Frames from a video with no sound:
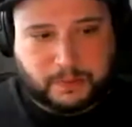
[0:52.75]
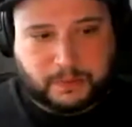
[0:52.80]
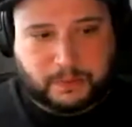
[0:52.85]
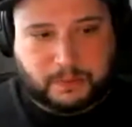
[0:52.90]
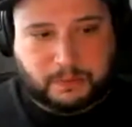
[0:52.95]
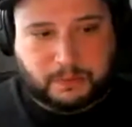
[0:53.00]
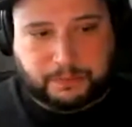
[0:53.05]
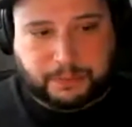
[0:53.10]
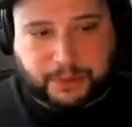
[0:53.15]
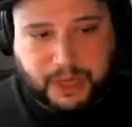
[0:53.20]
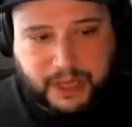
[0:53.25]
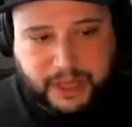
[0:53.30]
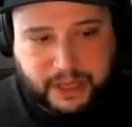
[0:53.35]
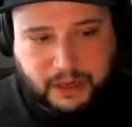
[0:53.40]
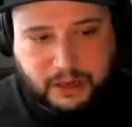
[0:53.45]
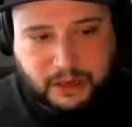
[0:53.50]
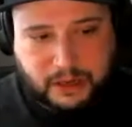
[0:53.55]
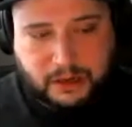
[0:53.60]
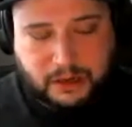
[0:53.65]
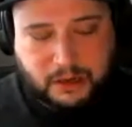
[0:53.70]
But
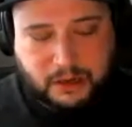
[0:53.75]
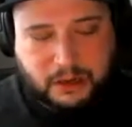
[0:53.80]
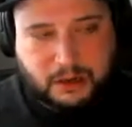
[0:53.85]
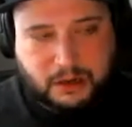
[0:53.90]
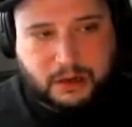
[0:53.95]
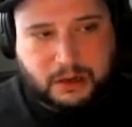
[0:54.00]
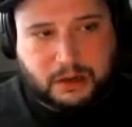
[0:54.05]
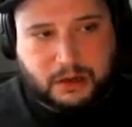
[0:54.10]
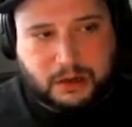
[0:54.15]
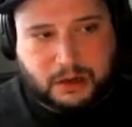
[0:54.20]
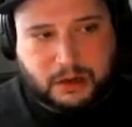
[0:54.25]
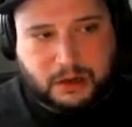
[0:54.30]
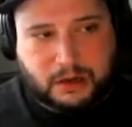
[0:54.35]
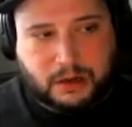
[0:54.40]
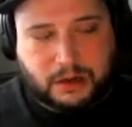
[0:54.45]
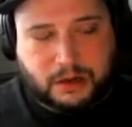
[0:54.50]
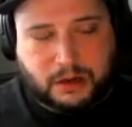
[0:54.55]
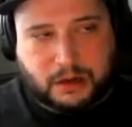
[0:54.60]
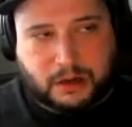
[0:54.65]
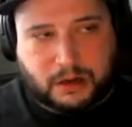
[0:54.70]

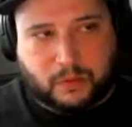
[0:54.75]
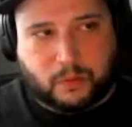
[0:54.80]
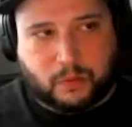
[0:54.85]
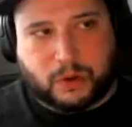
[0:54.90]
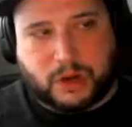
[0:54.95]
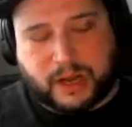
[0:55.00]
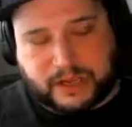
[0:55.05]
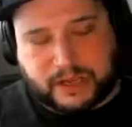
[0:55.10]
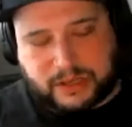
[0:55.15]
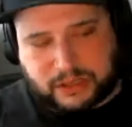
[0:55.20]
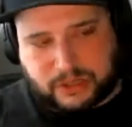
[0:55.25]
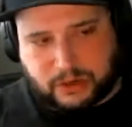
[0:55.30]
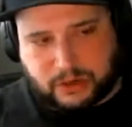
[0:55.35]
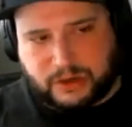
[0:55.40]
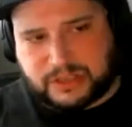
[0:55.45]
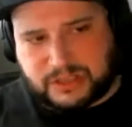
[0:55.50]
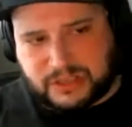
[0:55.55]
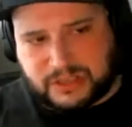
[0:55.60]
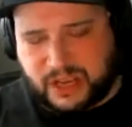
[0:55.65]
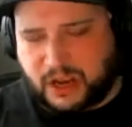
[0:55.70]
when I started
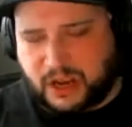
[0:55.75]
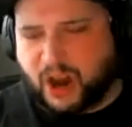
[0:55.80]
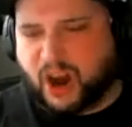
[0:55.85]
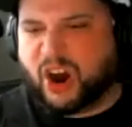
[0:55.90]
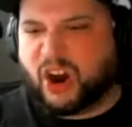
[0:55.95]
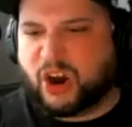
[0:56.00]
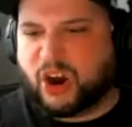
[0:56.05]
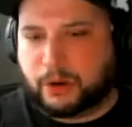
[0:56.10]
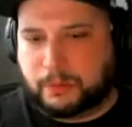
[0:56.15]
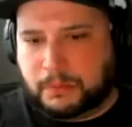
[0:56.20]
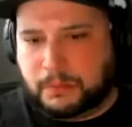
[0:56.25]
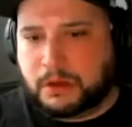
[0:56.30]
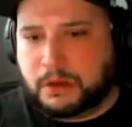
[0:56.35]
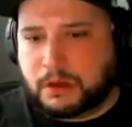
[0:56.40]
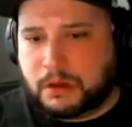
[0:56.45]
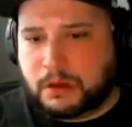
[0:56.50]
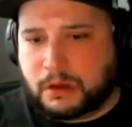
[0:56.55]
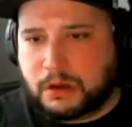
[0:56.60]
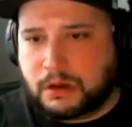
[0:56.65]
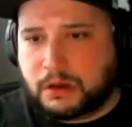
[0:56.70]
seeing ARM,
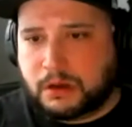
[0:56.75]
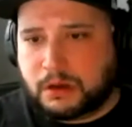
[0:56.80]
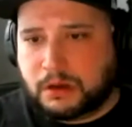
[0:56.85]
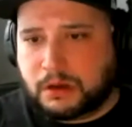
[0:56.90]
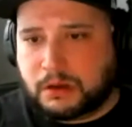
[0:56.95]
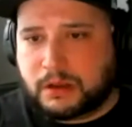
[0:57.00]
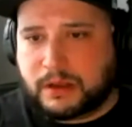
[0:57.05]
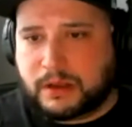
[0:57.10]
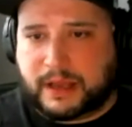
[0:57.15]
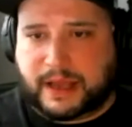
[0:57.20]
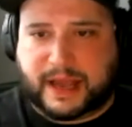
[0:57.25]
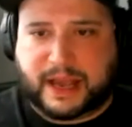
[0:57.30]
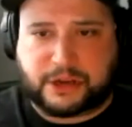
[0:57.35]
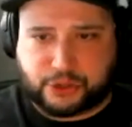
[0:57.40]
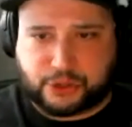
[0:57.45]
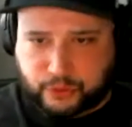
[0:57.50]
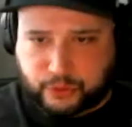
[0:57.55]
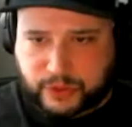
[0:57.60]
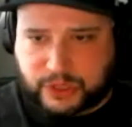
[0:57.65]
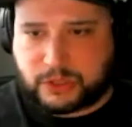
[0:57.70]
Azure
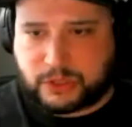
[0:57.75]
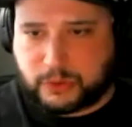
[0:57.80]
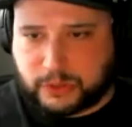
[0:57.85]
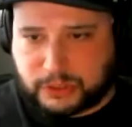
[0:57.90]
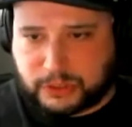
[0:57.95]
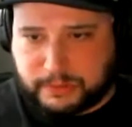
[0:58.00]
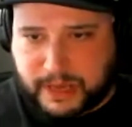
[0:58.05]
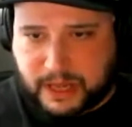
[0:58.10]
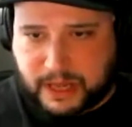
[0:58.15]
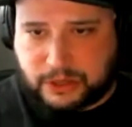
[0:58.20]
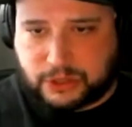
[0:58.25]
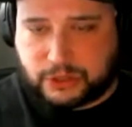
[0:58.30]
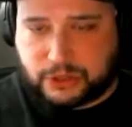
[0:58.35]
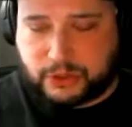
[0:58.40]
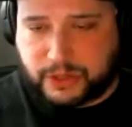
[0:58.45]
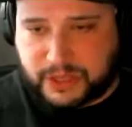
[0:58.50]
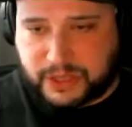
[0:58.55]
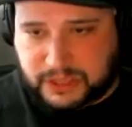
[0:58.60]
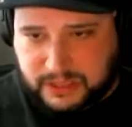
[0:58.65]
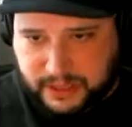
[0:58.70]
Resource Manager, and the
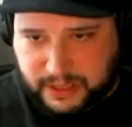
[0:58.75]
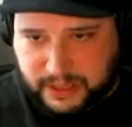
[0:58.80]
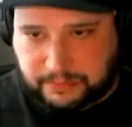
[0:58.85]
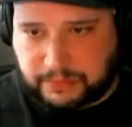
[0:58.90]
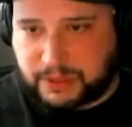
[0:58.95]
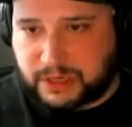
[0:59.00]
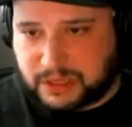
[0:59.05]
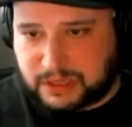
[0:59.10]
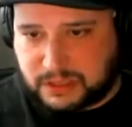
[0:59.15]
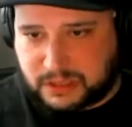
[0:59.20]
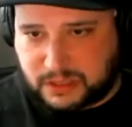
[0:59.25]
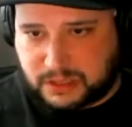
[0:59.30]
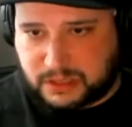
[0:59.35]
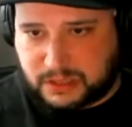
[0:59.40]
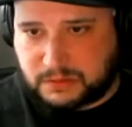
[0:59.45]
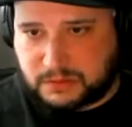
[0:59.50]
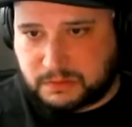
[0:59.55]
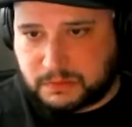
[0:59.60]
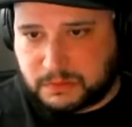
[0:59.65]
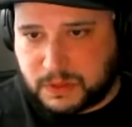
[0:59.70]
templating
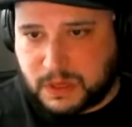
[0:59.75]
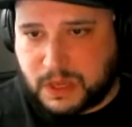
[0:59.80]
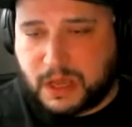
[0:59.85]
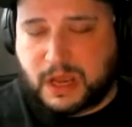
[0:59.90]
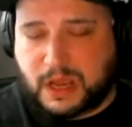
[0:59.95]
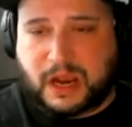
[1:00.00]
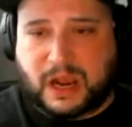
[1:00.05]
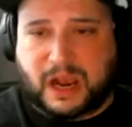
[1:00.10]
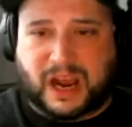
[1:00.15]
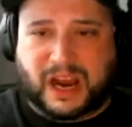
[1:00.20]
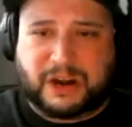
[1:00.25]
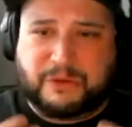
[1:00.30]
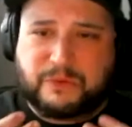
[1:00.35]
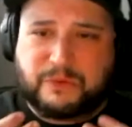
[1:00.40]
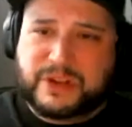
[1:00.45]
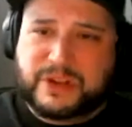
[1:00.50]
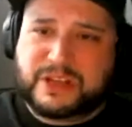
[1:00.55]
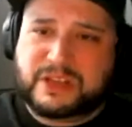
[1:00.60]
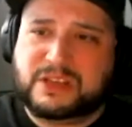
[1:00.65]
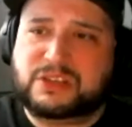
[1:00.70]
system, I
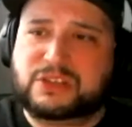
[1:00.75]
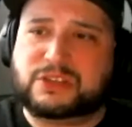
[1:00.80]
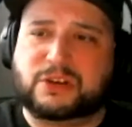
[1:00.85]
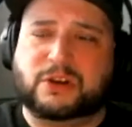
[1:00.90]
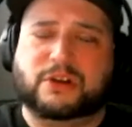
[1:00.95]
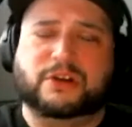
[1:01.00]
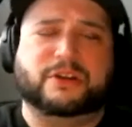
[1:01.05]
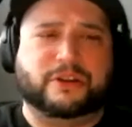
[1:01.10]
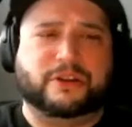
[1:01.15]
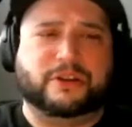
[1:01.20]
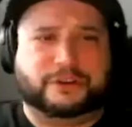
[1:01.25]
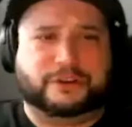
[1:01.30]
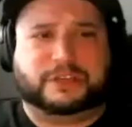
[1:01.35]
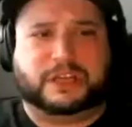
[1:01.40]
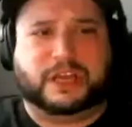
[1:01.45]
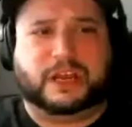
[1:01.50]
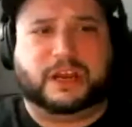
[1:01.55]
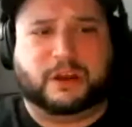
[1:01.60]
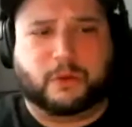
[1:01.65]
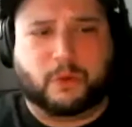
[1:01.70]
really started
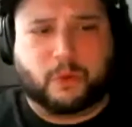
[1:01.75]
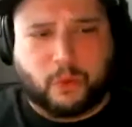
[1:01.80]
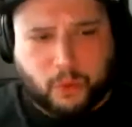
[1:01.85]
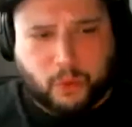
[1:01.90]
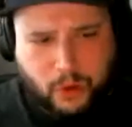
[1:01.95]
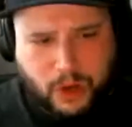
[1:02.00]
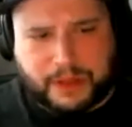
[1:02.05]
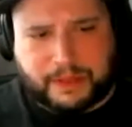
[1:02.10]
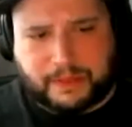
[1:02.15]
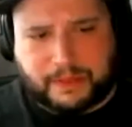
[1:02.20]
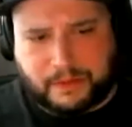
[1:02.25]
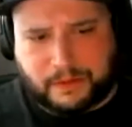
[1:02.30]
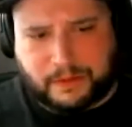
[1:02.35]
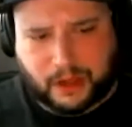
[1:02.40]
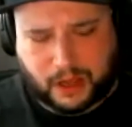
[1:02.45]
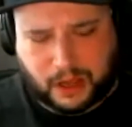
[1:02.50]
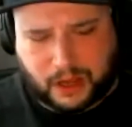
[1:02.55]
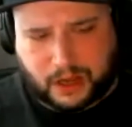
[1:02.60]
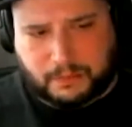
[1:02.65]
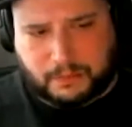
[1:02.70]
understanding what
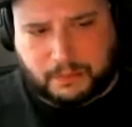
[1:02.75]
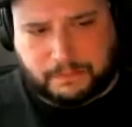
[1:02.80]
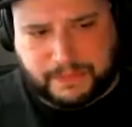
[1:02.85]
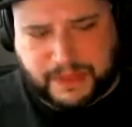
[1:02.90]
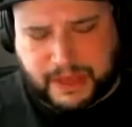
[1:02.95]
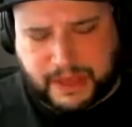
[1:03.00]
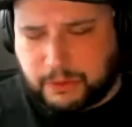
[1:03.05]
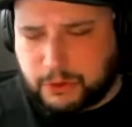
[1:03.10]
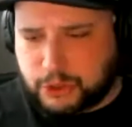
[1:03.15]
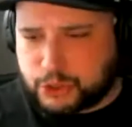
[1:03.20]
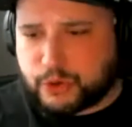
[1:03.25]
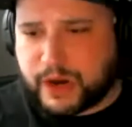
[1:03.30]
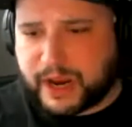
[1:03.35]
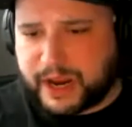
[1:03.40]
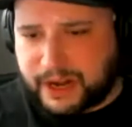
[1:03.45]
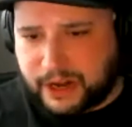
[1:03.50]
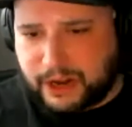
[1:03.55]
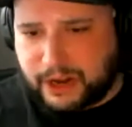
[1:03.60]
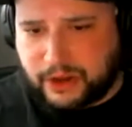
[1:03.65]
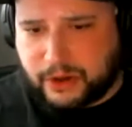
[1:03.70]
they were trying to
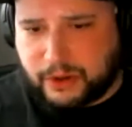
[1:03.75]
do.